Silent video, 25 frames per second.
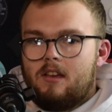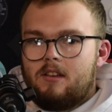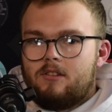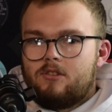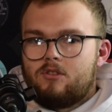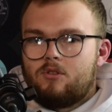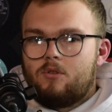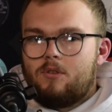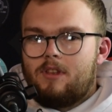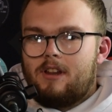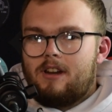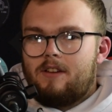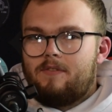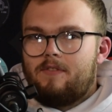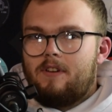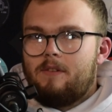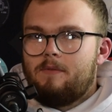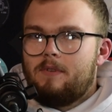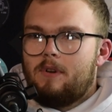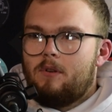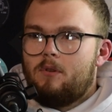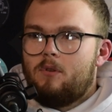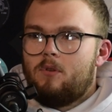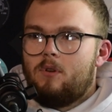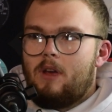So then I
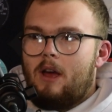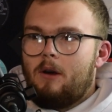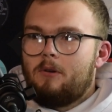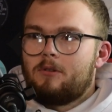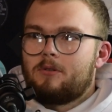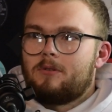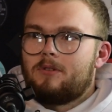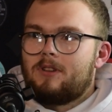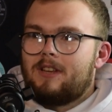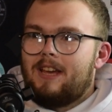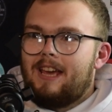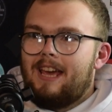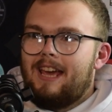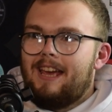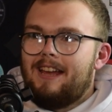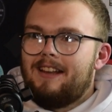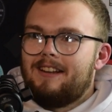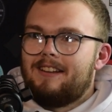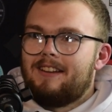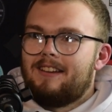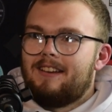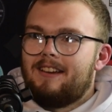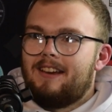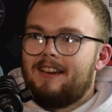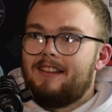found out who else was
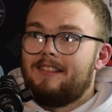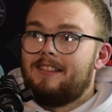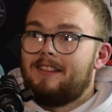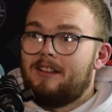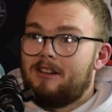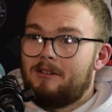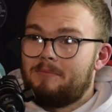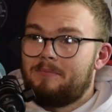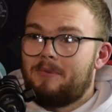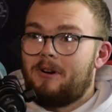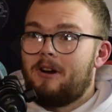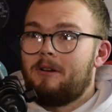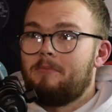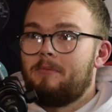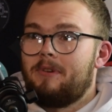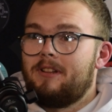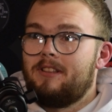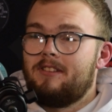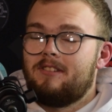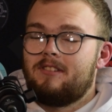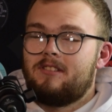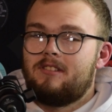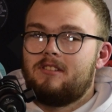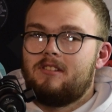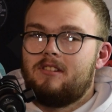ahead in the
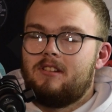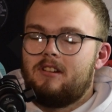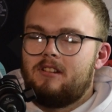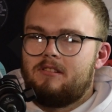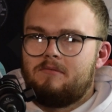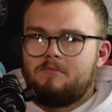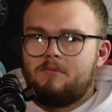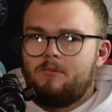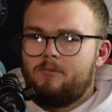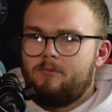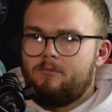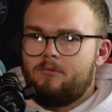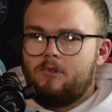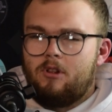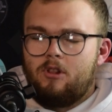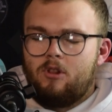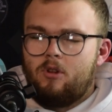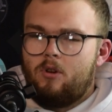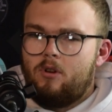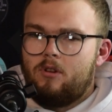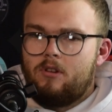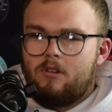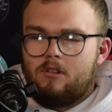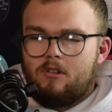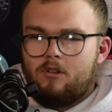departments, and a
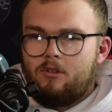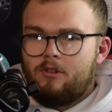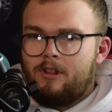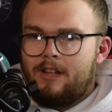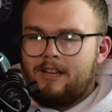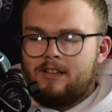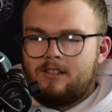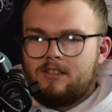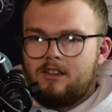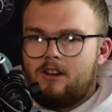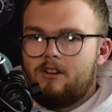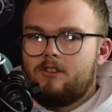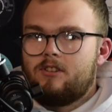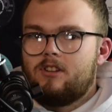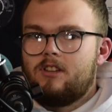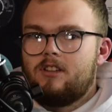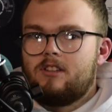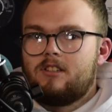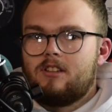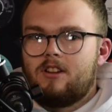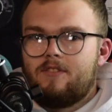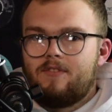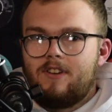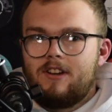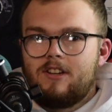lot of online
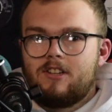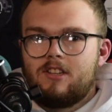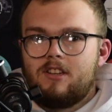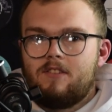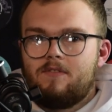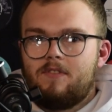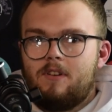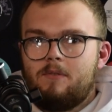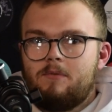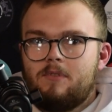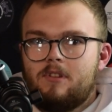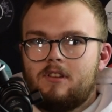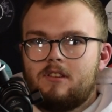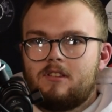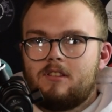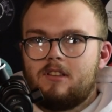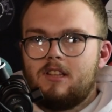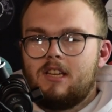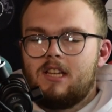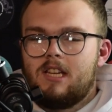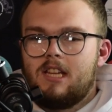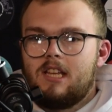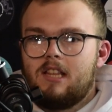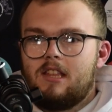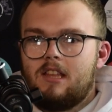searches, and eventually found this
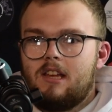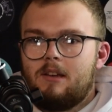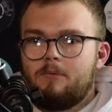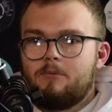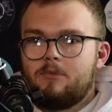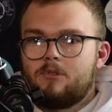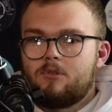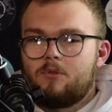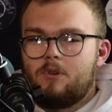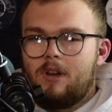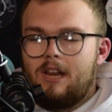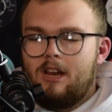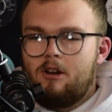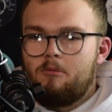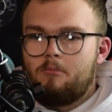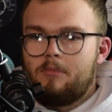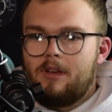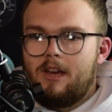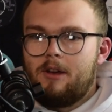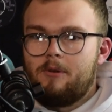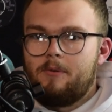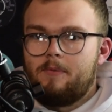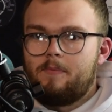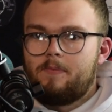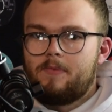lady that was going to help me
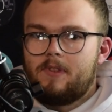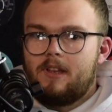out,